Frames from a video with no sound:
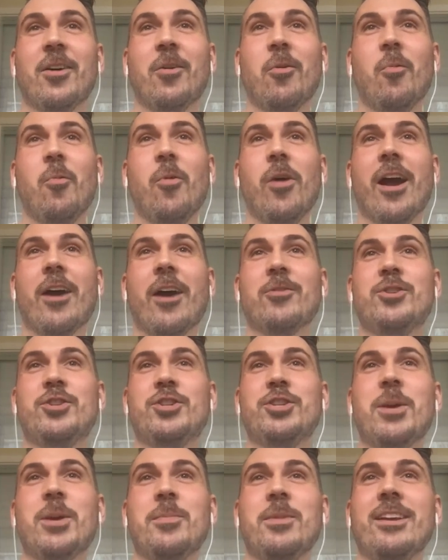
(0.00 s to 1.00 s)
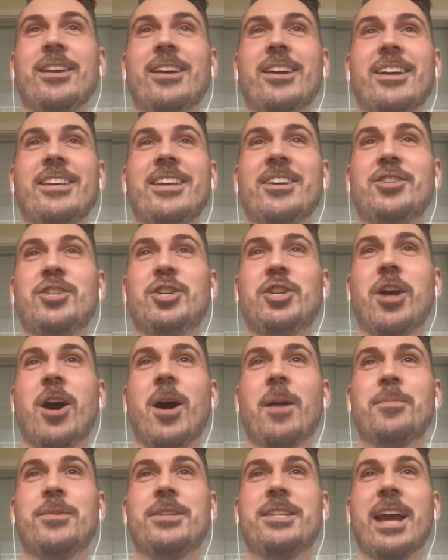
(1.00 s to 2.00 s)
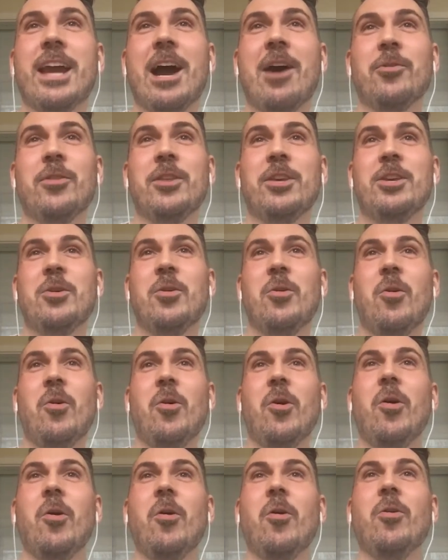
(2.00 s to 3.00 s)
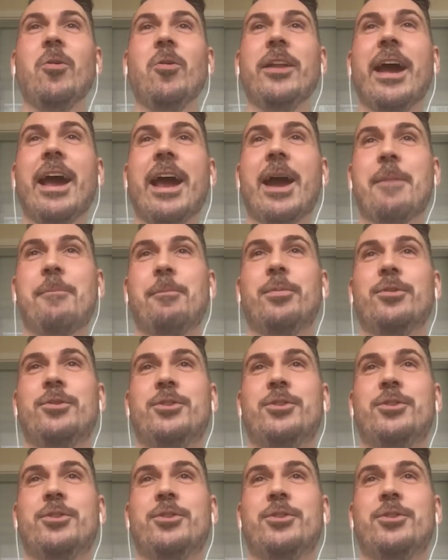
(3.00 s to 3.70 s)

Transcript: Wow, Jimmy, you chopped down the old apple